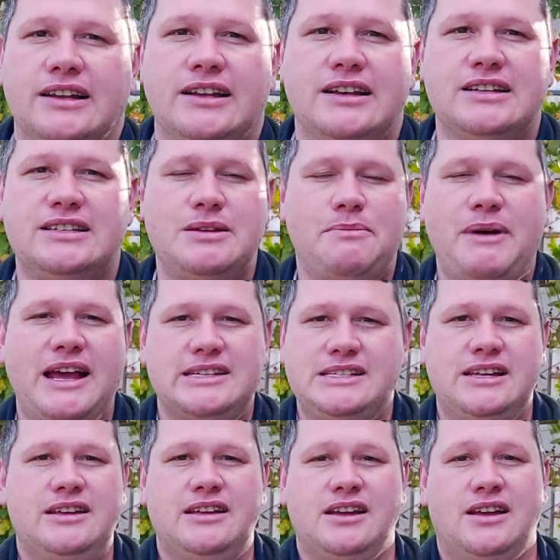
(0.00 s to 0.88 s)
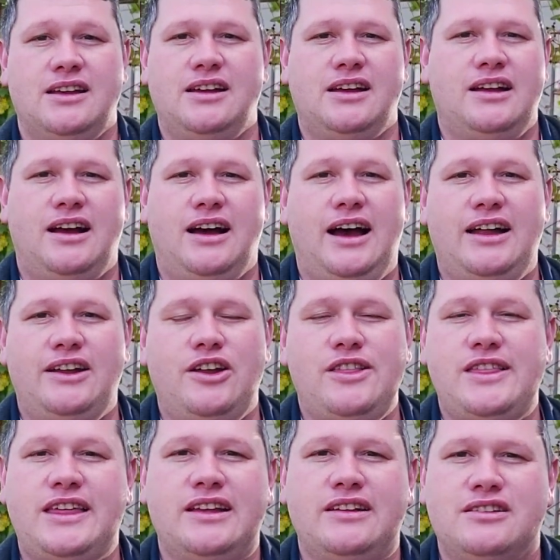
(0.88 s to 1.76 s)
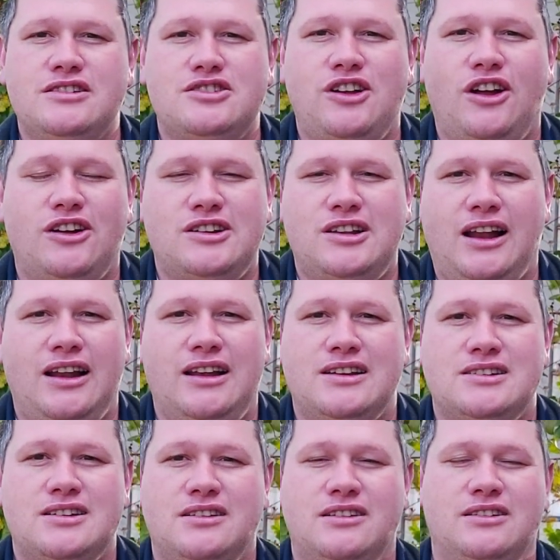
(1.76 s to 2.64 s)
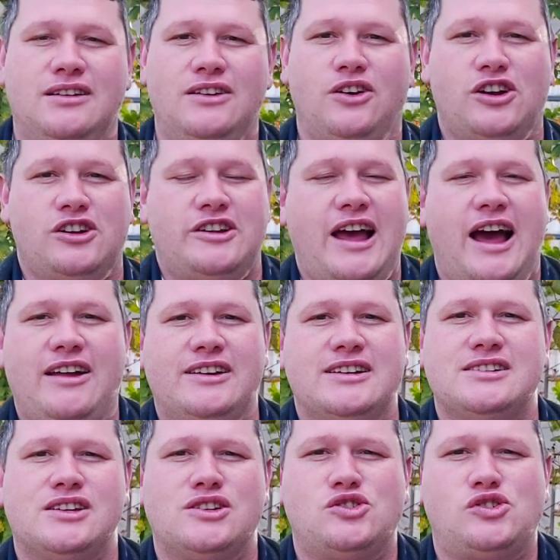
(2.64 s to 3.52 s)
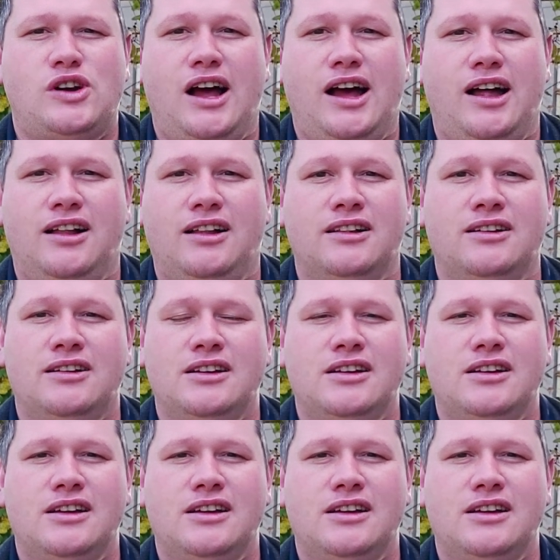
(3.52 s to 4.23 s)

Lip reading: And it's amazing, I don't think this lockdown is a trial